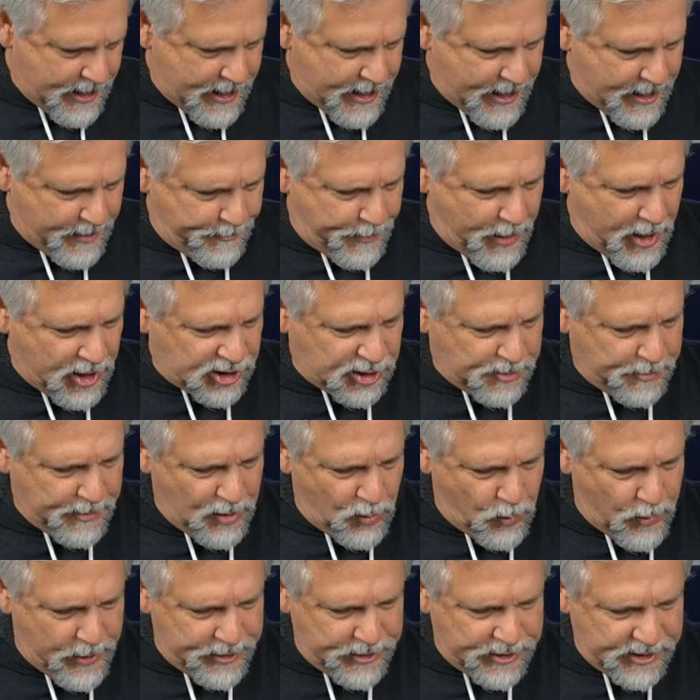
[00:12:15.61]
and possibly
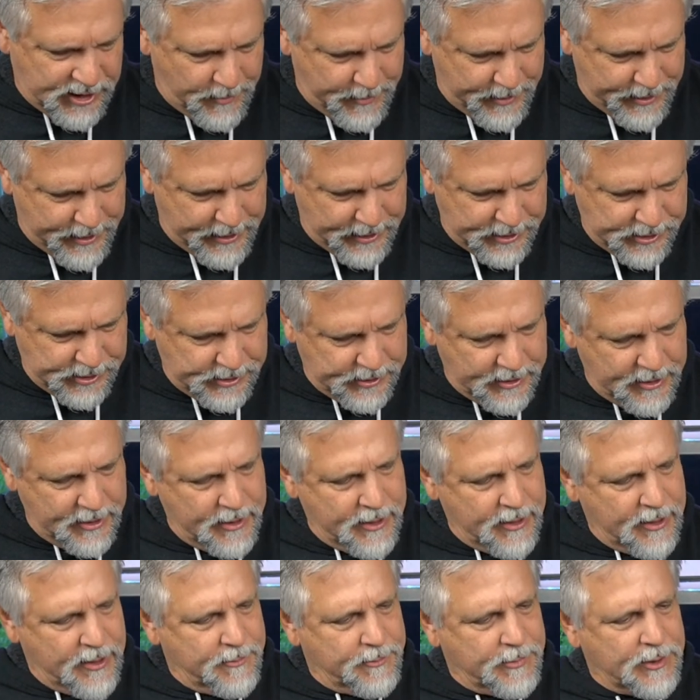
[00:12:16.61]
win some of these.
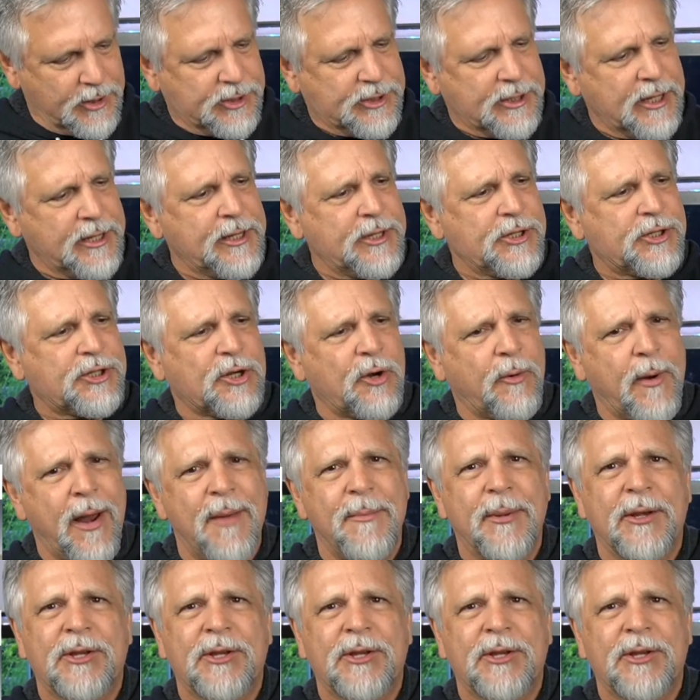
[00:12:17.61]
But you see these ceramic